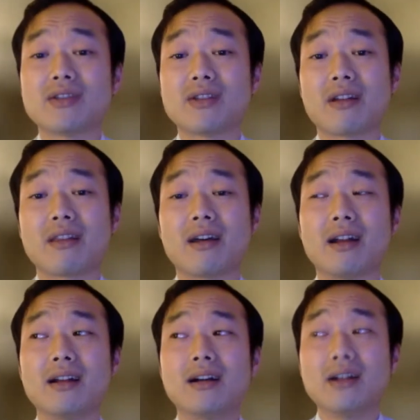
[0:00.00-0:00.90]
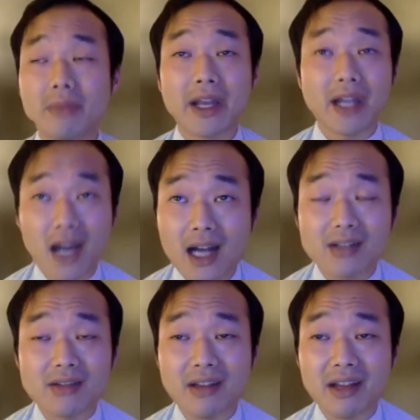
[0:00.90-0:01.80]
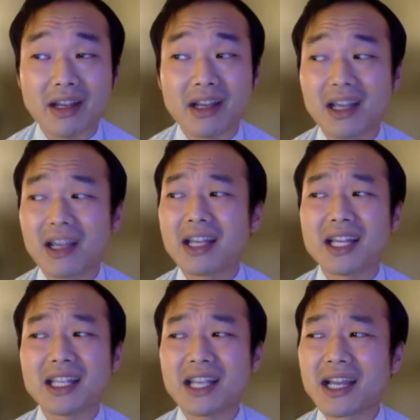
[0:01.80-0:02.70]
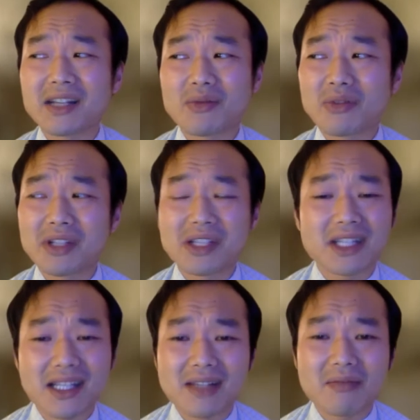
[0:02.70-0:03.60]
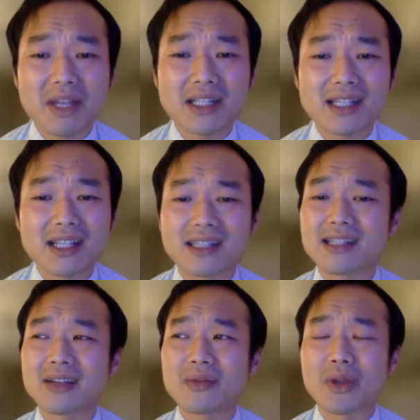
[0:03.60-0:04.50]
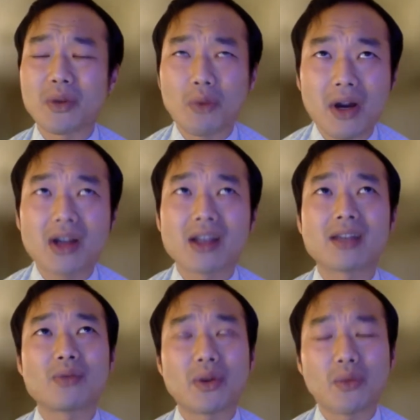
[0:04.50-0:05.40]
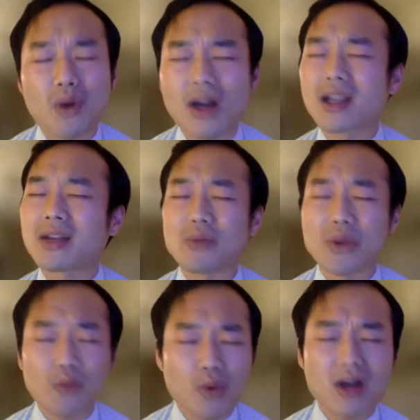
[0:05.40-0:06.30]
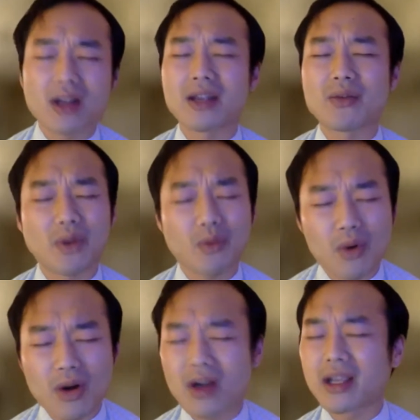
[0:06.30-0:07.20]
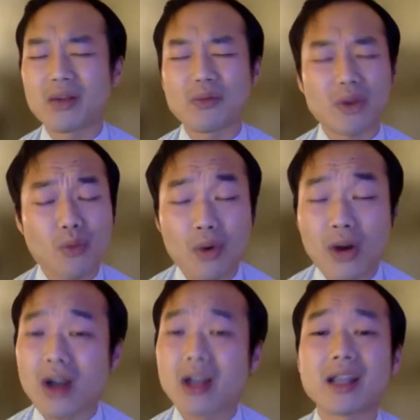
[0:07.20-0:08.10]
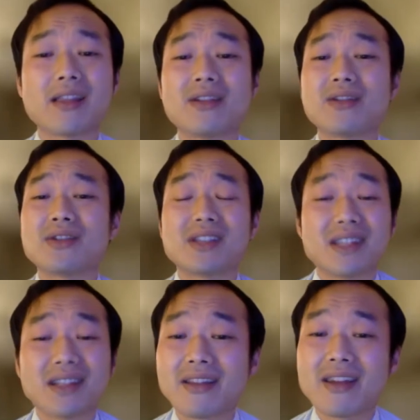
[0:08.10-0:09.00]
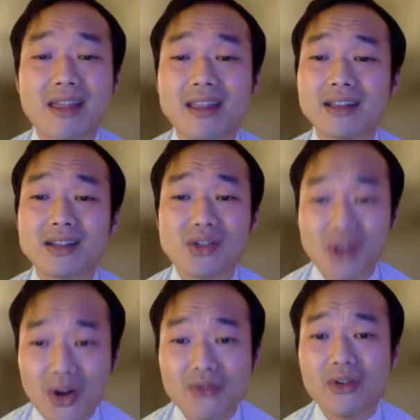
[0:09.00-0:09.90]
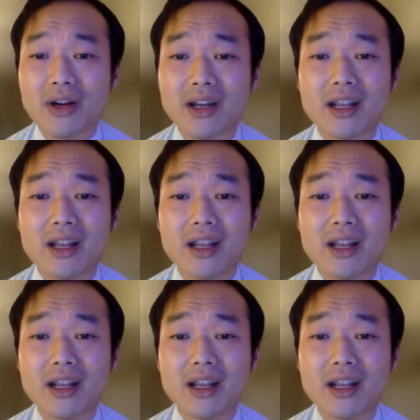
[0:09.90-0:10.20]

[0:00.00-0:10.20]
And I thought, oh my gosh, like, yeah, it really doesn't make sense. Like we work and we work and we work and we work and we work, and there's still nothing to show for it.